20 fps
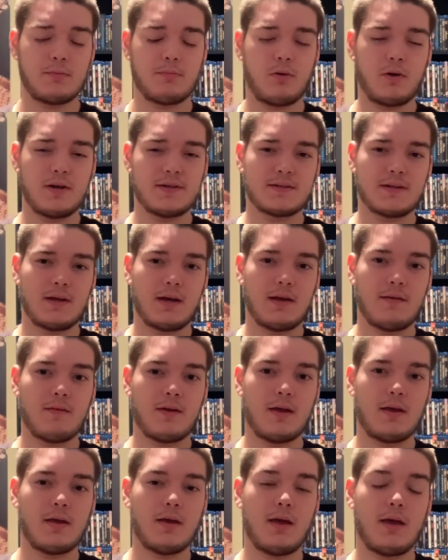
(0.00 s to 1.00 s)
Poison
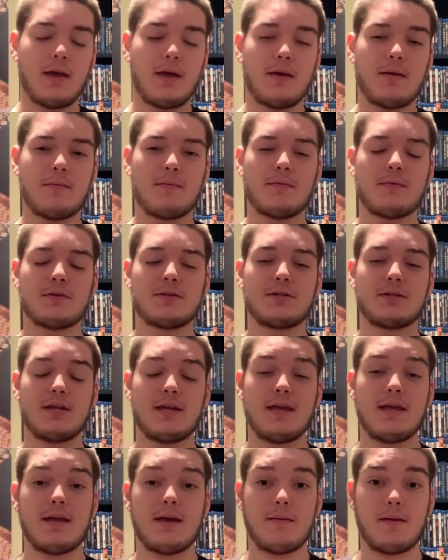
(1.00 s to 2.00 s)
Ivy, and
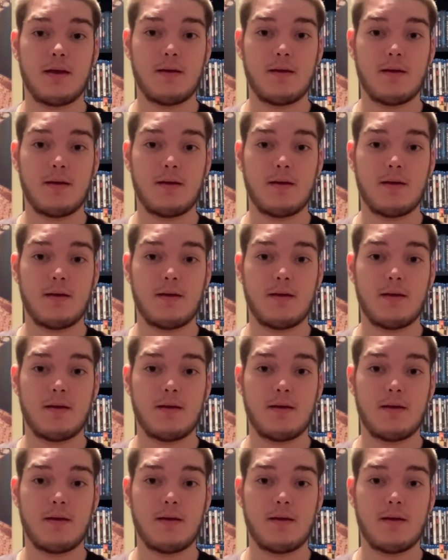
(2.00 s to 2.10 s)
she